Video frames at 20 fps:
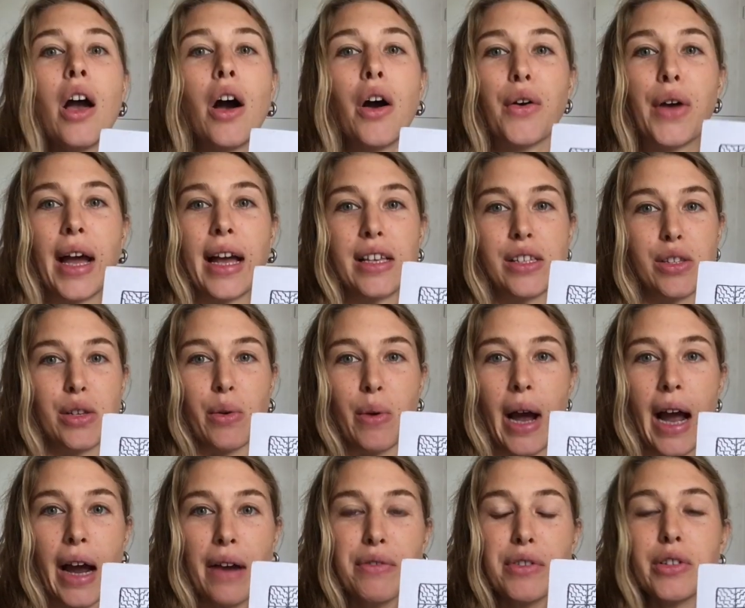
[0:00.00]
Okay, so
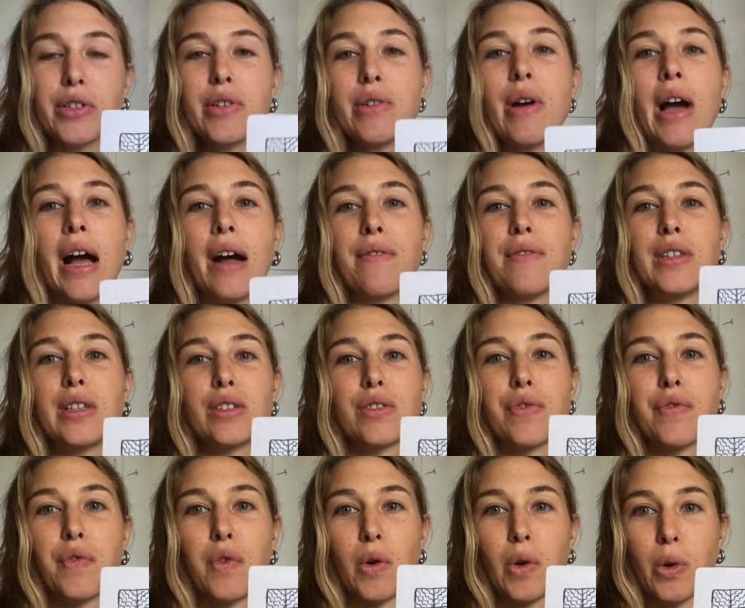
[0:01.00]
after you have
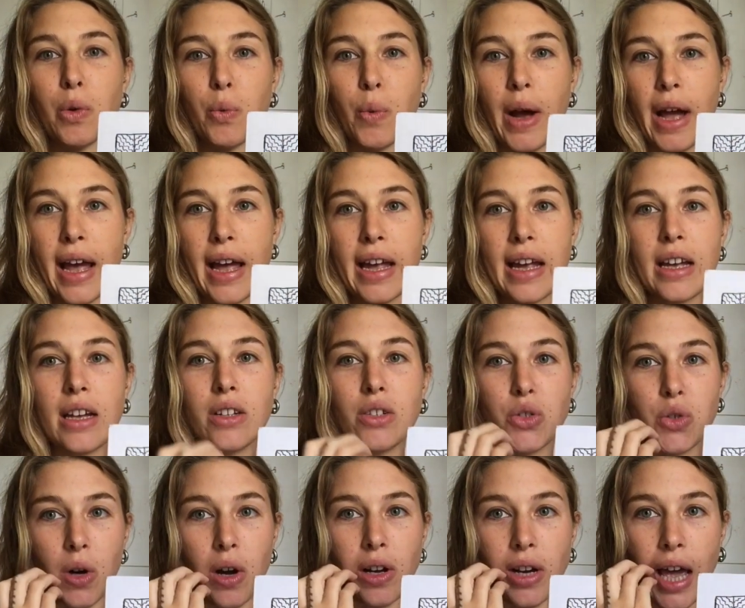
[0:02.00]
this four-way
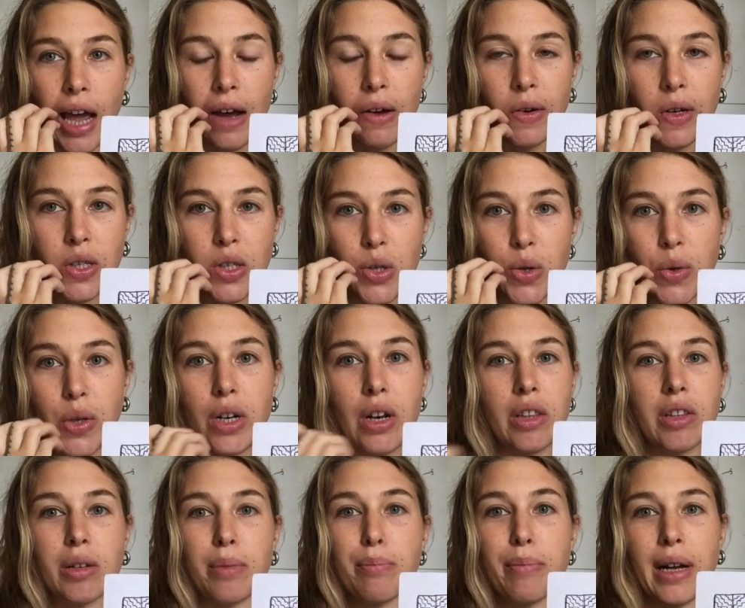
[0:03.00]
drawn out into
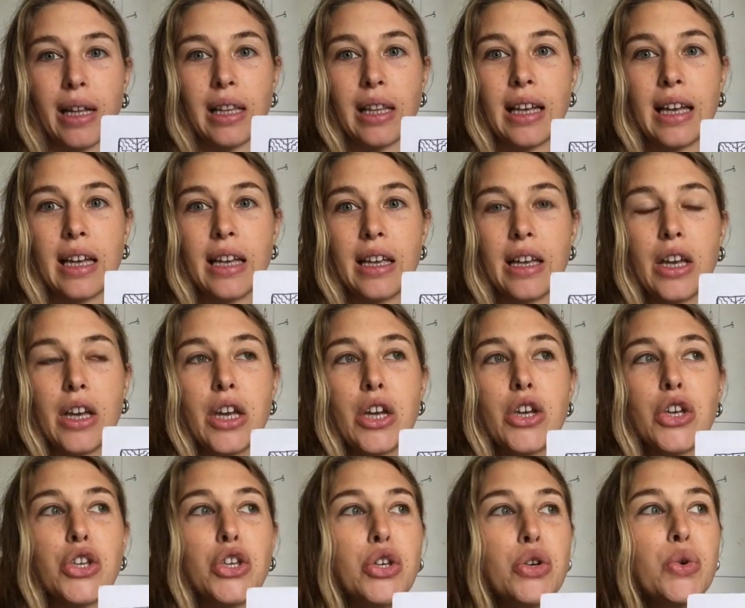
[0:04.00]
another billet,
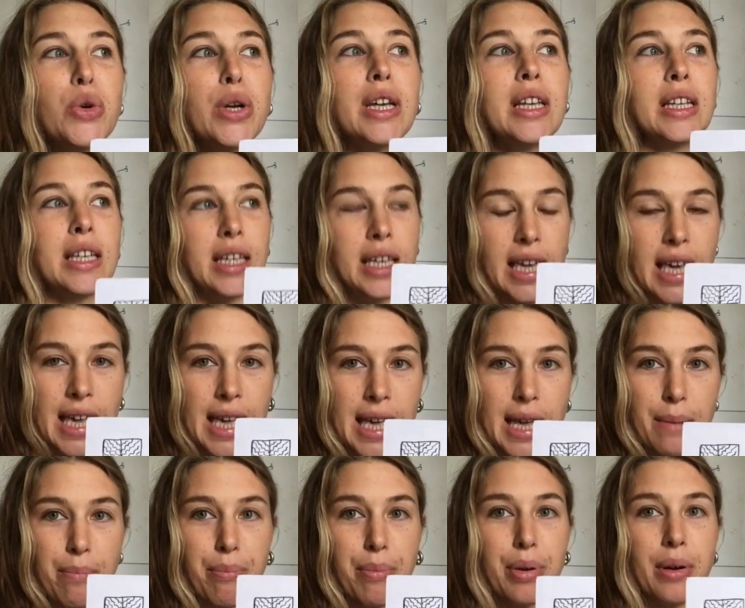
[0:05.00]
you can
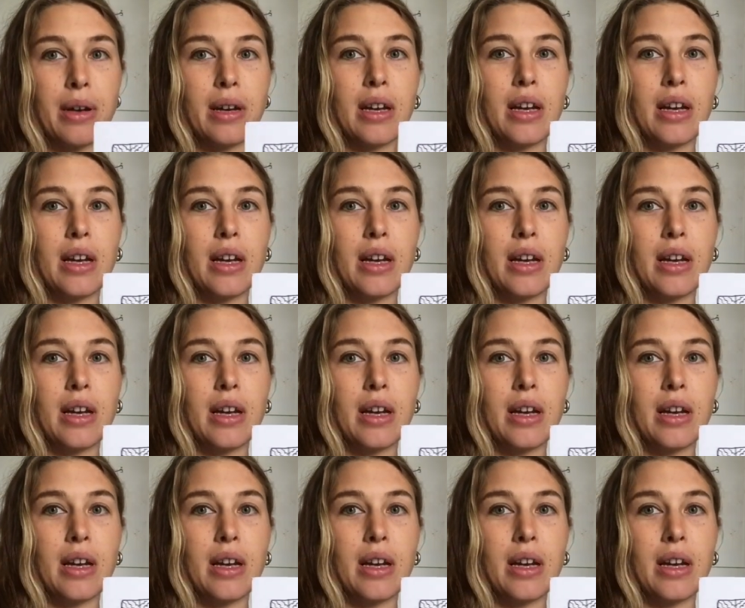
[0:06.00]
keep